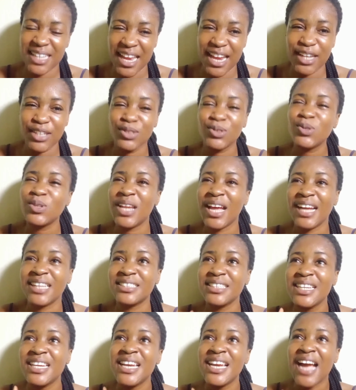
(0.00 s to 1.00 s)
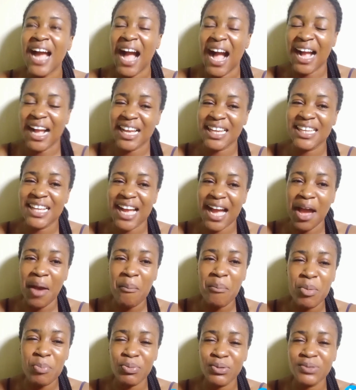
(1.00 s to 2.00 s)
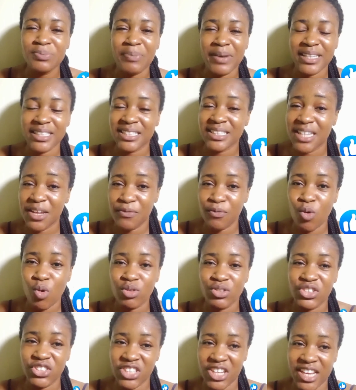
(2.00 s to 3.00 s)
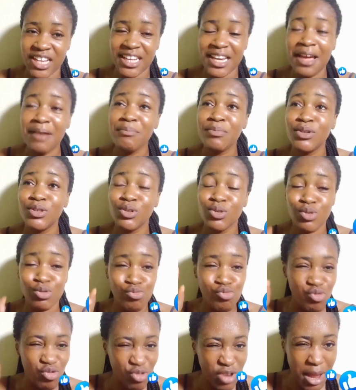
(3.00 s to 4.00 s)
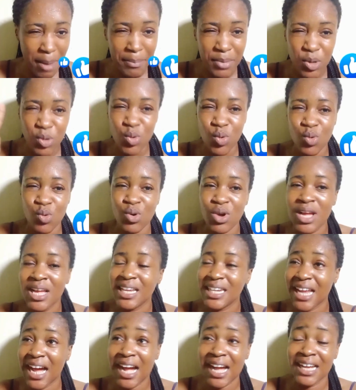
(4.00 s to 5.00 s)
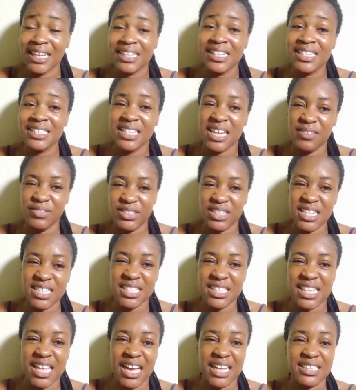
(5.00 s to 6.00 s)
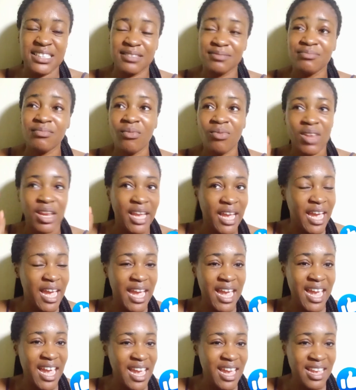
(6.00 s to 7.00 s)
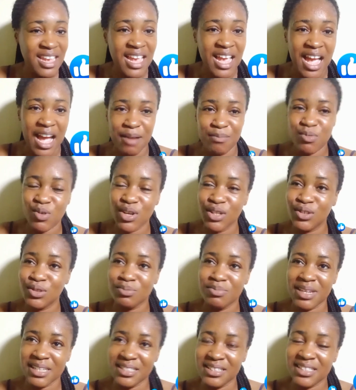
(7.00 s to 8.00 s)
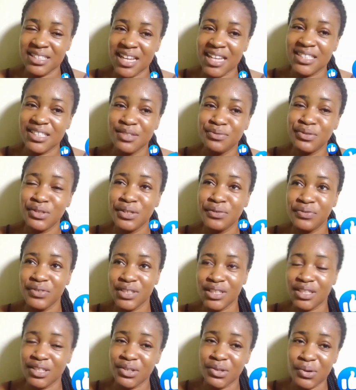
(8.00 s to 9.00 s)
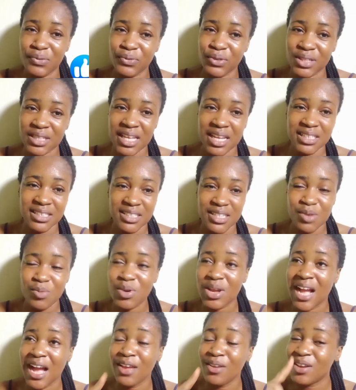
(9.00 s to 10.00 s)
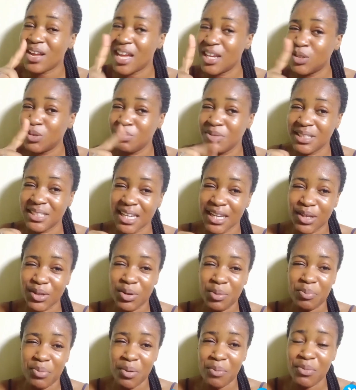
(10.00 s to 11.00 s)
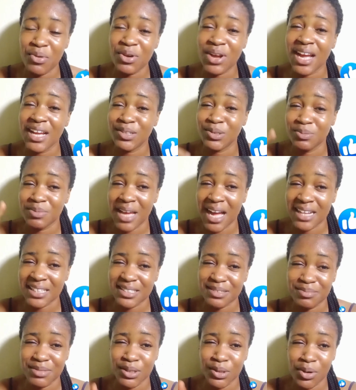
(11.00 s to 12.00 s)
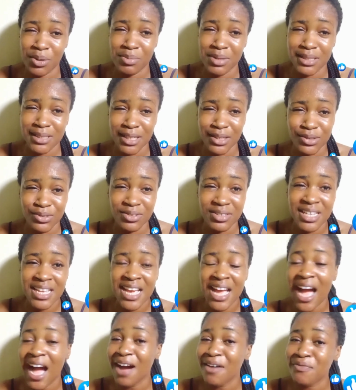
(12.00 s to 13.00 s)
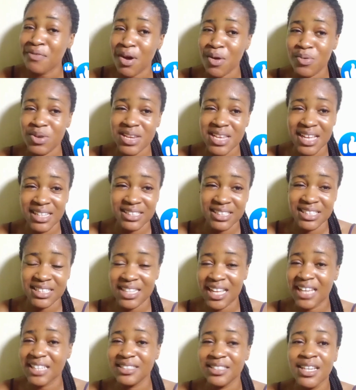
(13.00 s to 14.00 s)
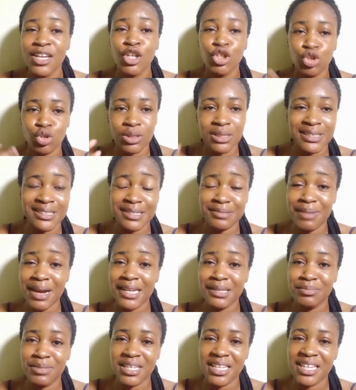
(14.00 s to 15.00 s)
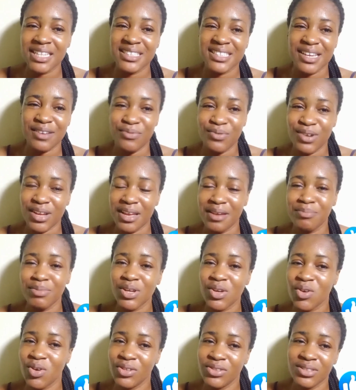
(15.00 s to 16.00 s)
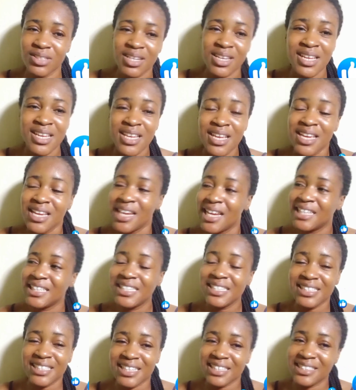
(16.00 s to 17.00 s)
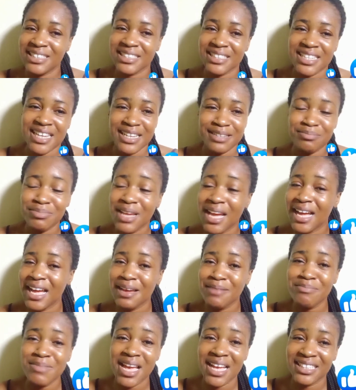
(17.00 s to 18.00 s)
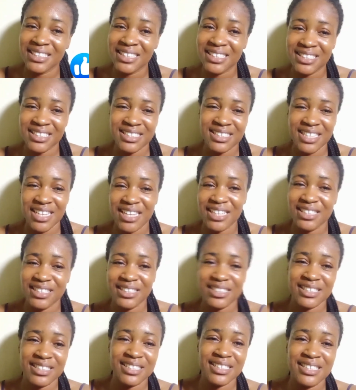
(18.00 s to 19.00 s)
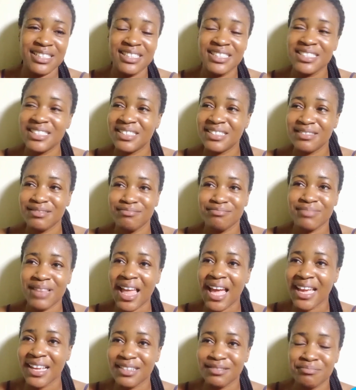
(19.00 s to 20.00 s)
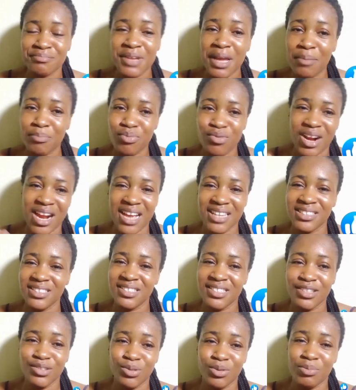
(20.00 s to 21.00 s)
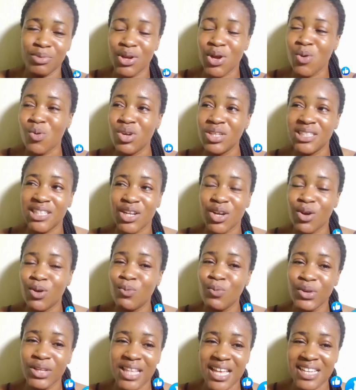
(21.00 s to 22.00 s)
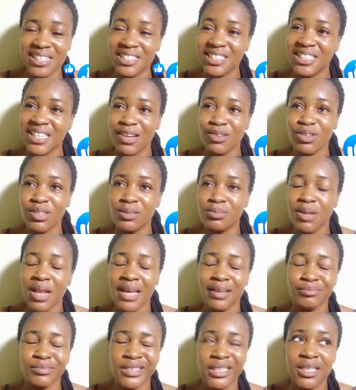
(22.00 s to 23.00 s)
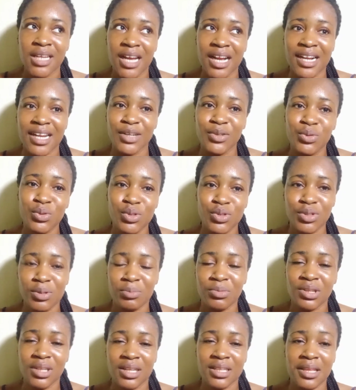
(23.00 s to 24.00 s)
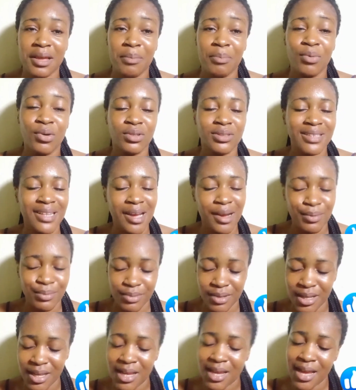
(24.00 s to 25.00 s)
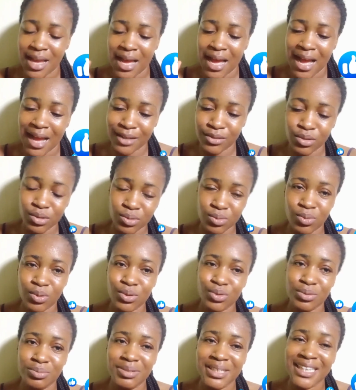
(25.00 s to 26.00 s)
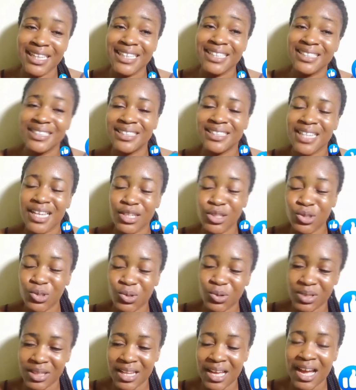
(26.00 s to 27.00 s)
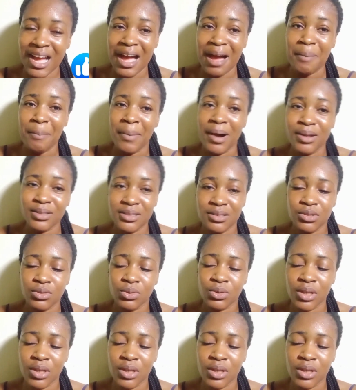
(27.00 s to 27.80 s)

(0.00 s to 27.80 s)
here so that it can help me put myself on check. Let me know that at least I've said it, that I'm going to be exercising, even if it's 3 or 4 times a week. And you guys should be checking up on me. You guys should be asking me in the comment section, how far with the exercise? Just remind me in case I forget, because this exercise, me and exercise is like me and procrastination, because once they come with exercise, I just be like, I can do it some other time. But now I just want to be intentional about it,